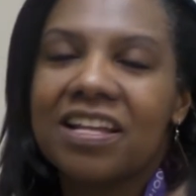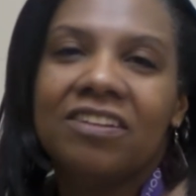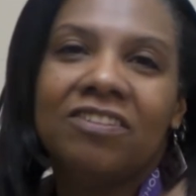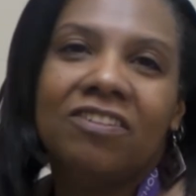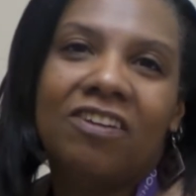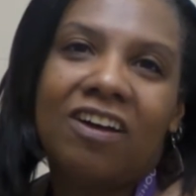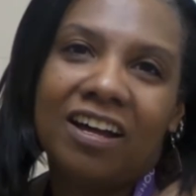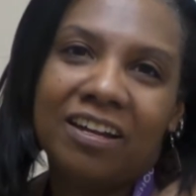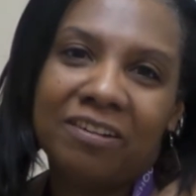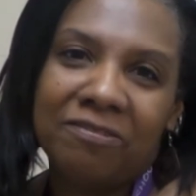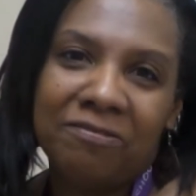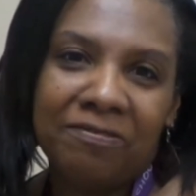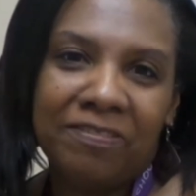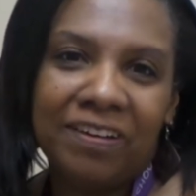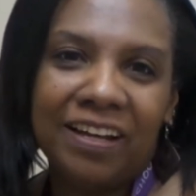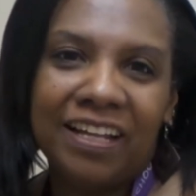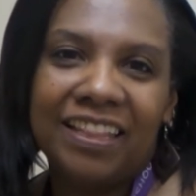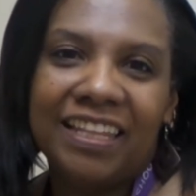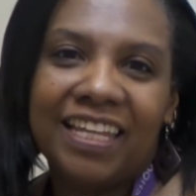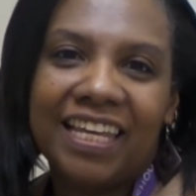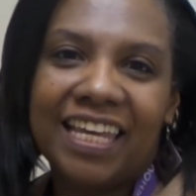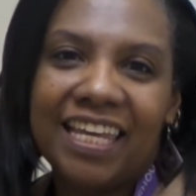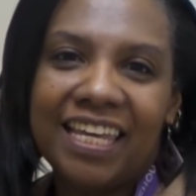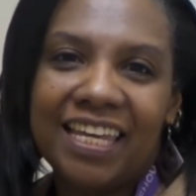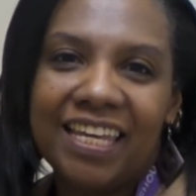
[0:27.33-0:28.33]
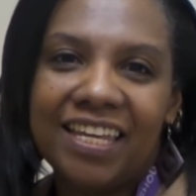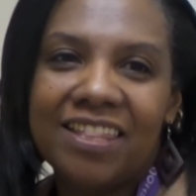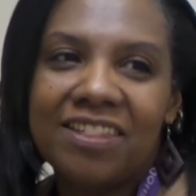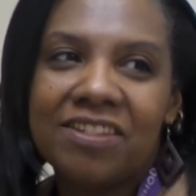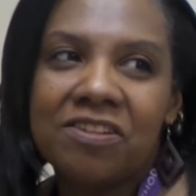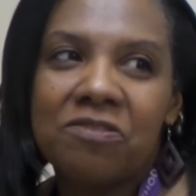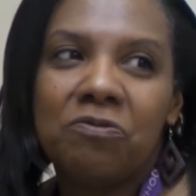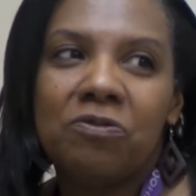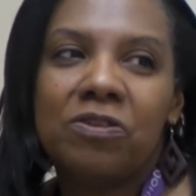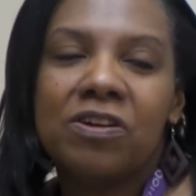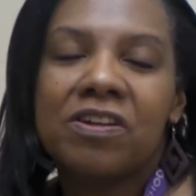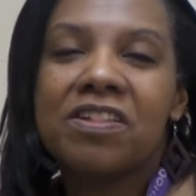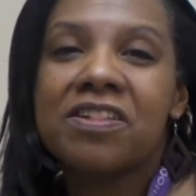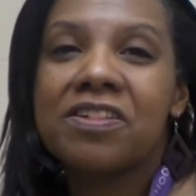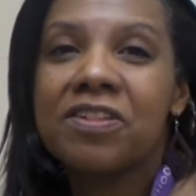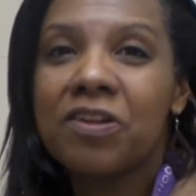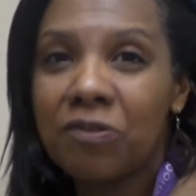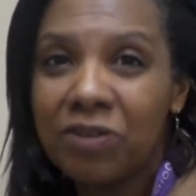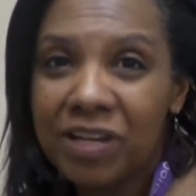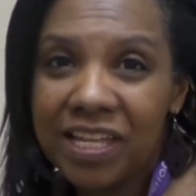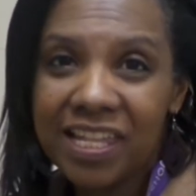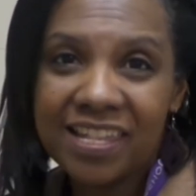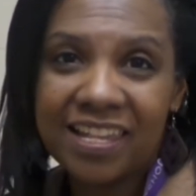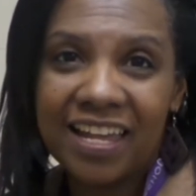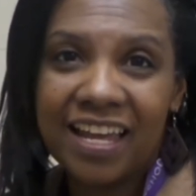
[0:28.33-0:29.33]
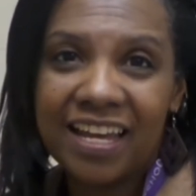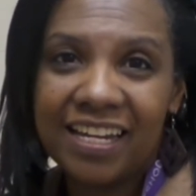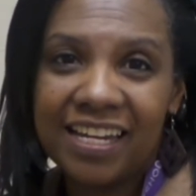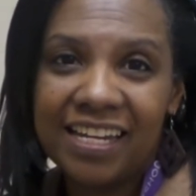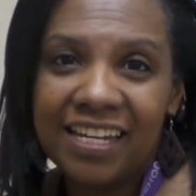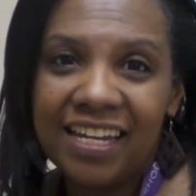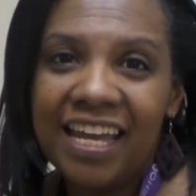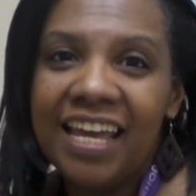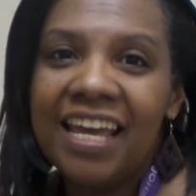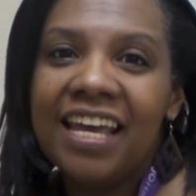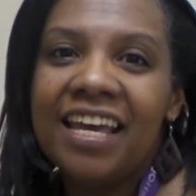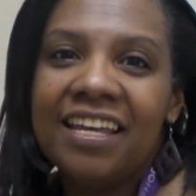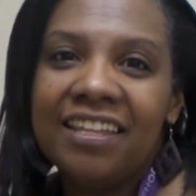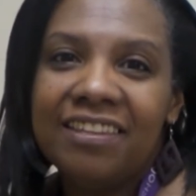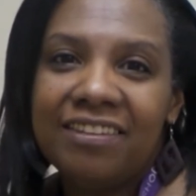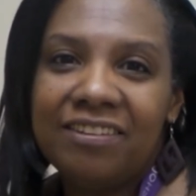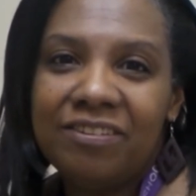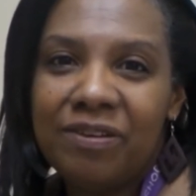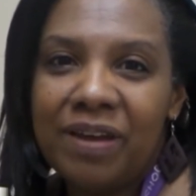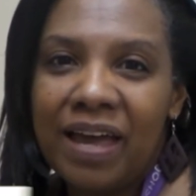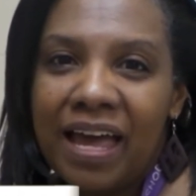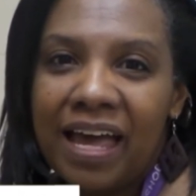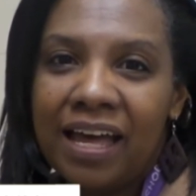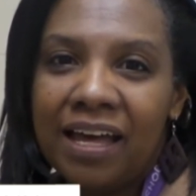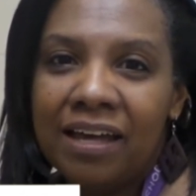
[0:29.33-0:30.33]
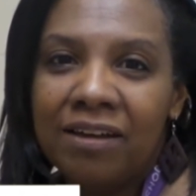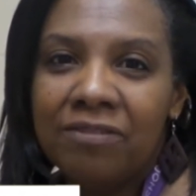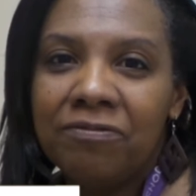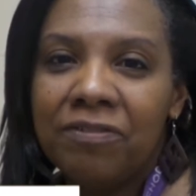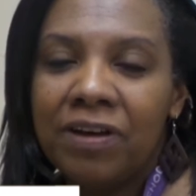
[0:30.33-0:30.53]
a lot of fun. The kids were so excited to have